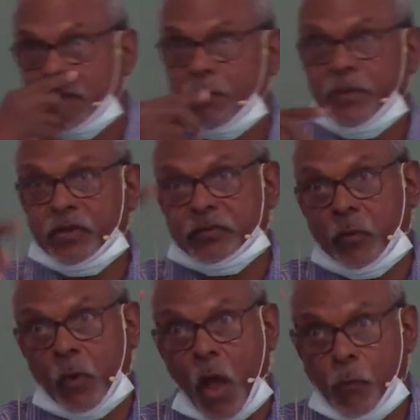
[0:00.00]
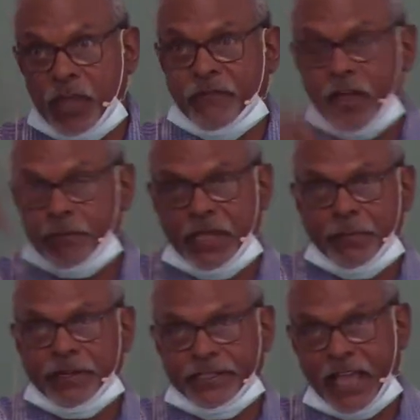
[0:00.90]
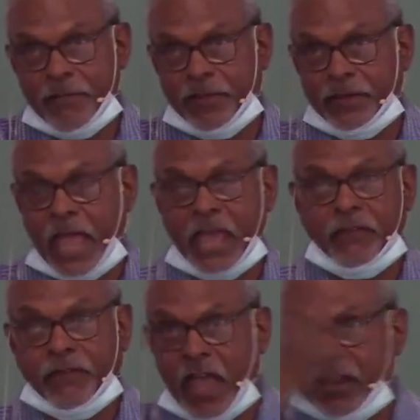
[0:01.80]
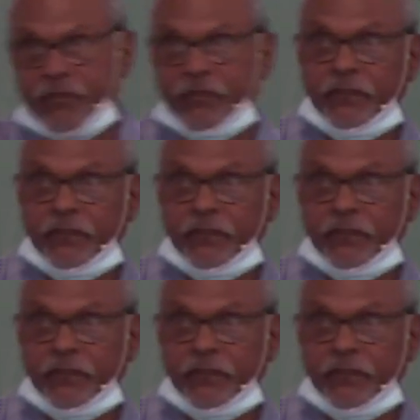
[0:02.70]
because we vote people in government, and if